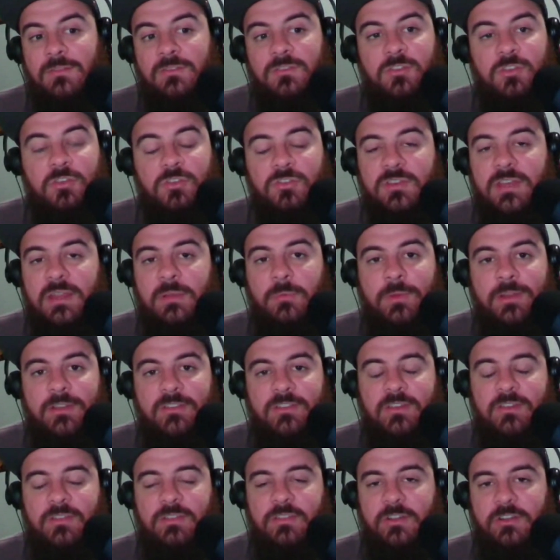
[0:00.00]
Tuesday,
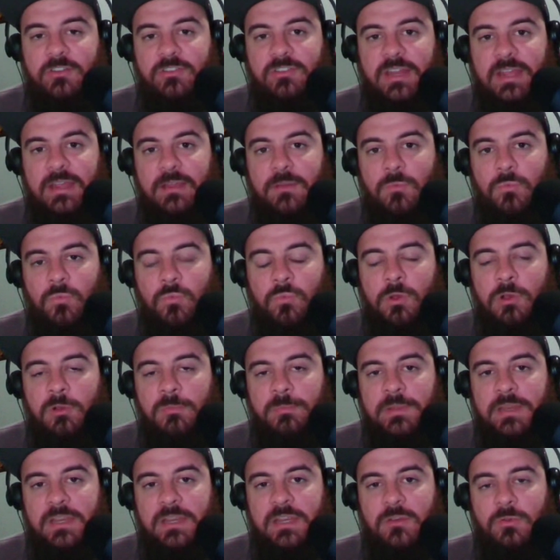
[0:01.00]
Wednesday, Thursday will
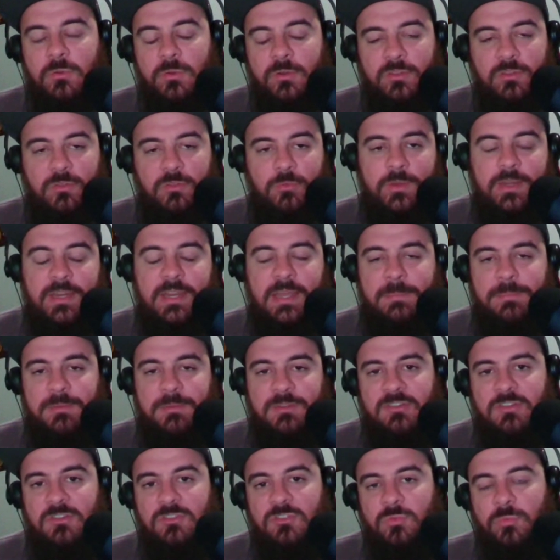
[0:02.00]
be your 3
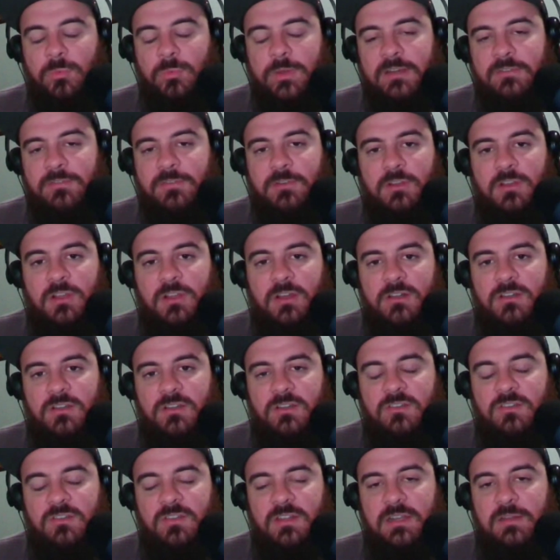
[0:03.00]
episodes a week for Locked
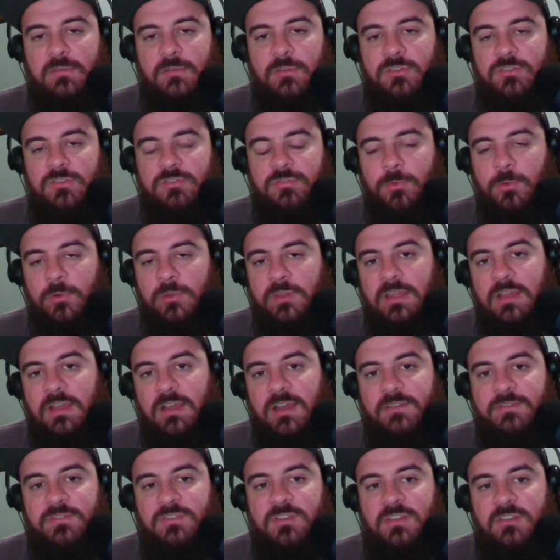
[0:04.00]
On Sun Devils for the
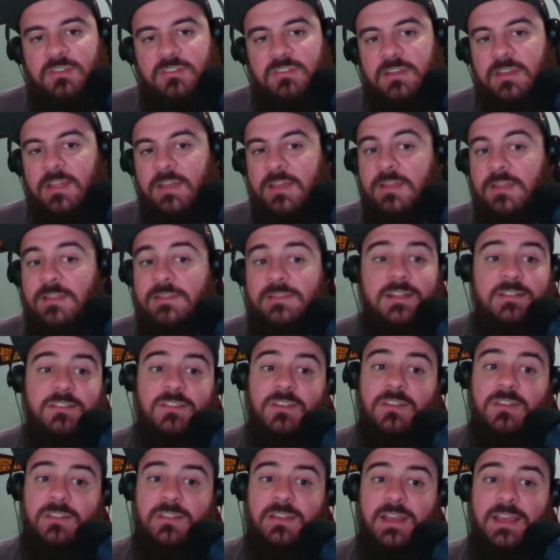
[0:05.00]
offseason. That's
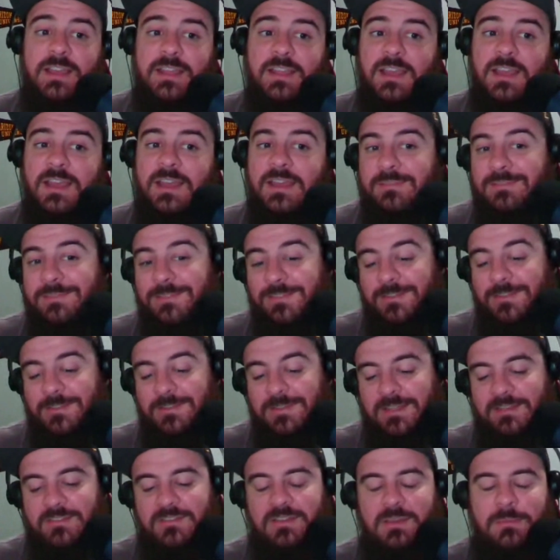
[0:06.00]
all that I got. Till
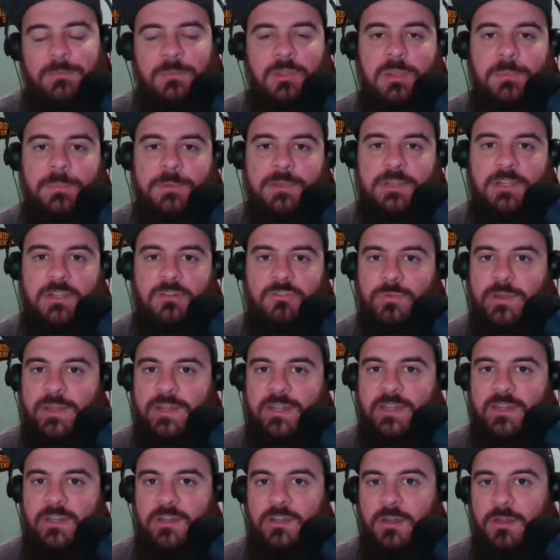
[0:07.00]
next time, you keep it locked
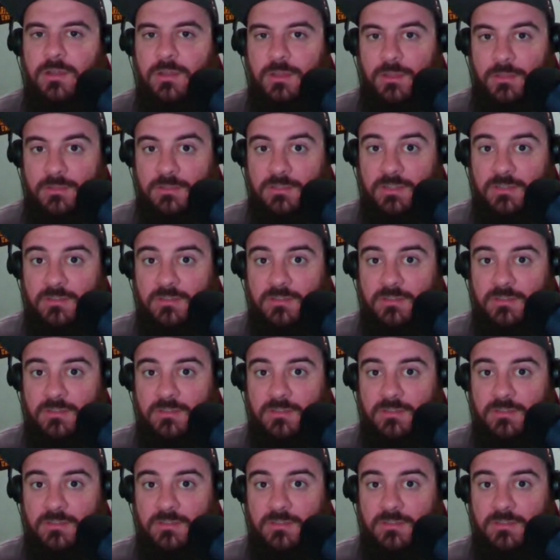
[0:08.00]
right here on